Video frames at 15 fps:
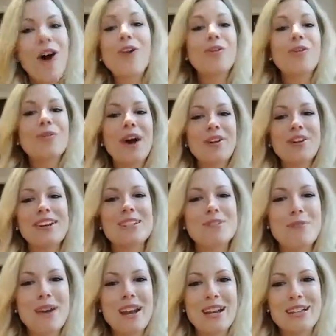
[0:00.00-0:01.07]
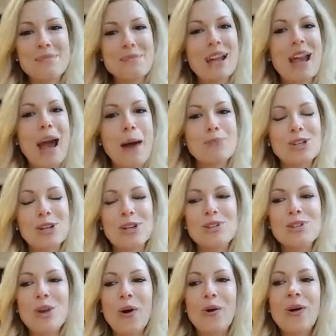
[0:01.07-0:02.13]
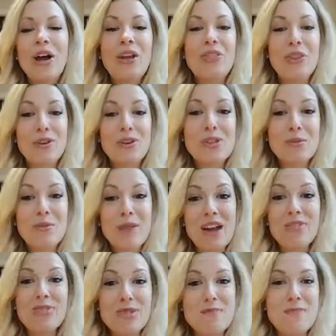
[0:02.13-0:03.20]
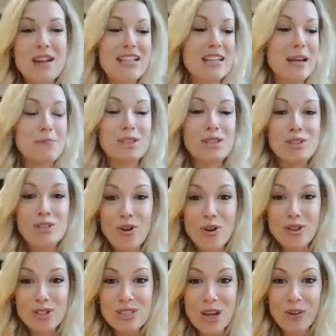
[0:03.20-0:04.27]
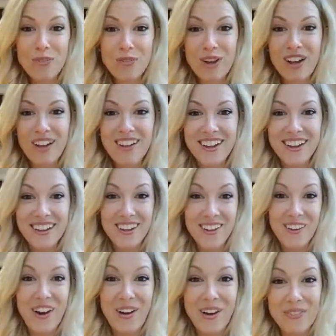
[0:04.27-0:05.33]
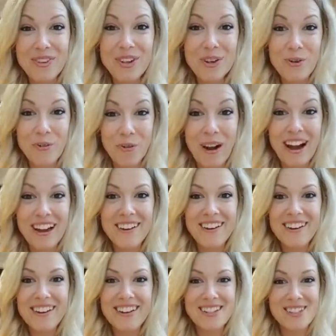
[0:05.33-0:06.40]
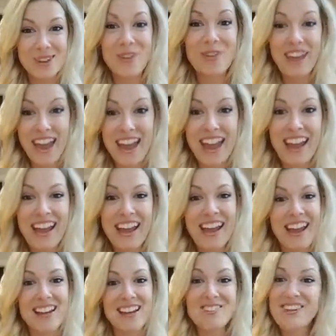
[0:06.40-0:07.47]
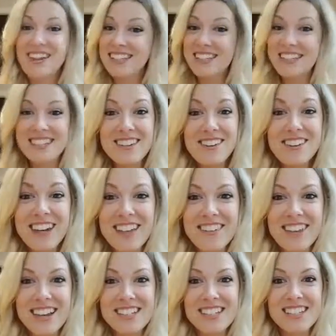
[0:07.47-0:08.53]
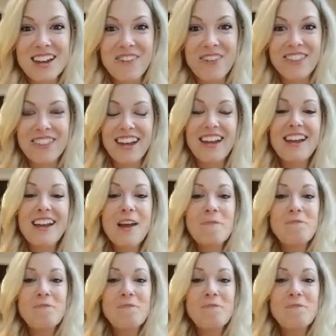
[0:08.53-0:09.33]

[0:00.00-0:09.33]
all around us, waiting to be captured. So those are my 3 main tips: is know yourself well and know however you're wired is okay and you can still get things done with it.